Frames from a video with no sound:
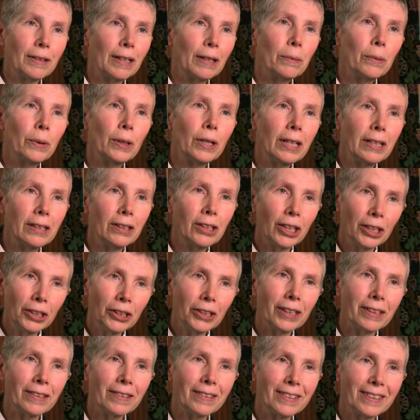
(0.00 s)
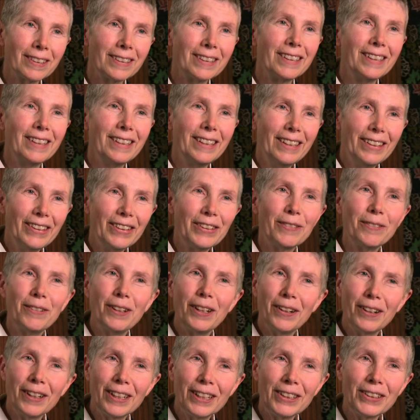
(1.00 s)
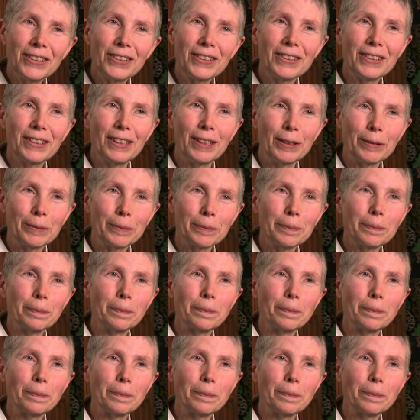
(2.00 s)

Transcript: They wouldn't touch us. It's very interesting.